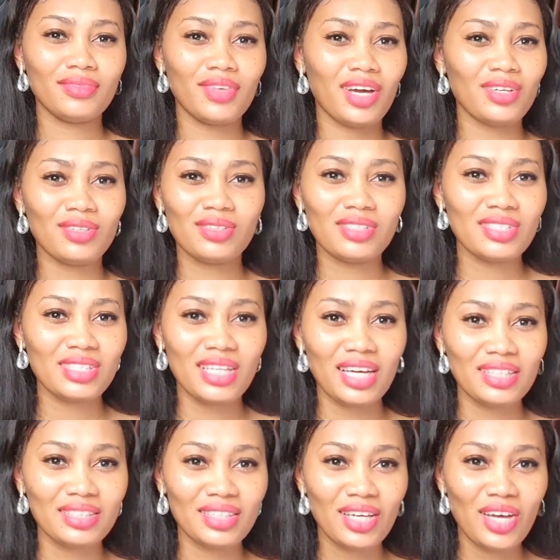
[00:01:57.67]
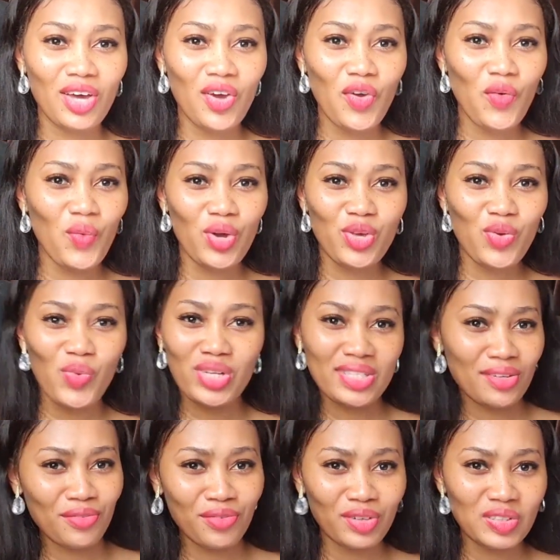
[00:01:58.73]
I don't understand. Were you
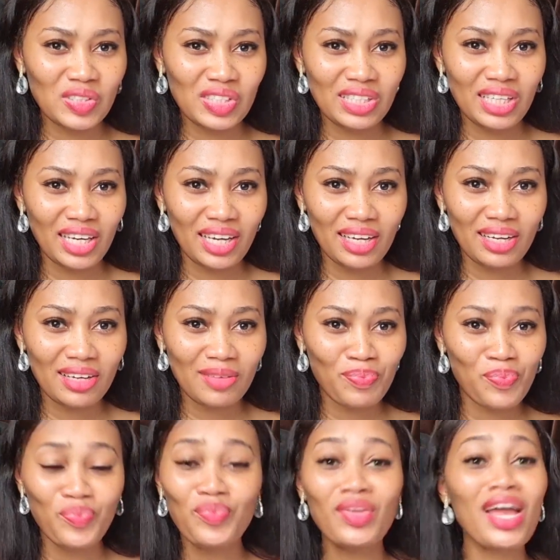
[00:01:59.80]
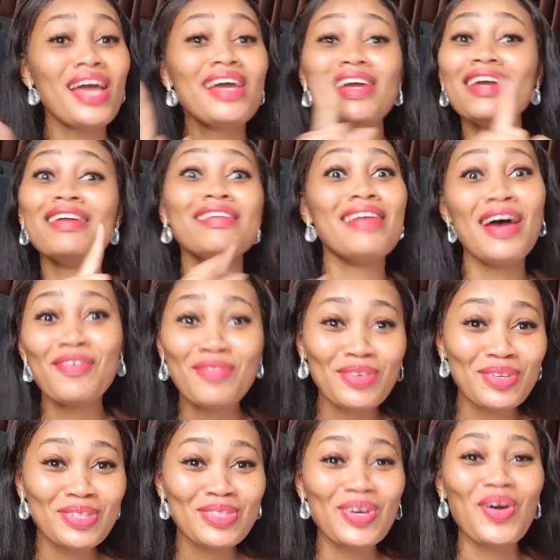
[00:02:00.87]
waiting for the year?
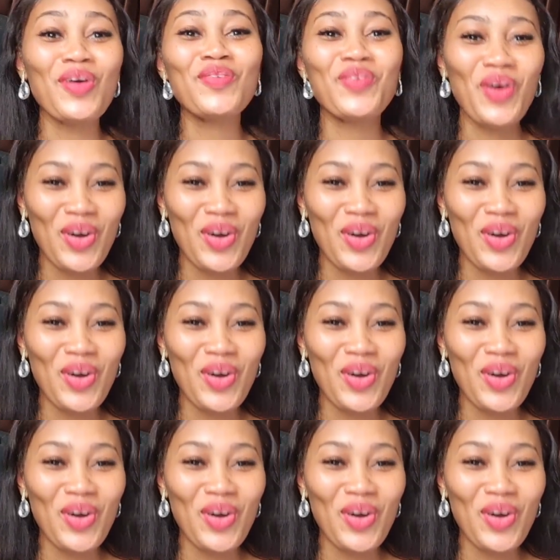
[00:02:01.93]
11th of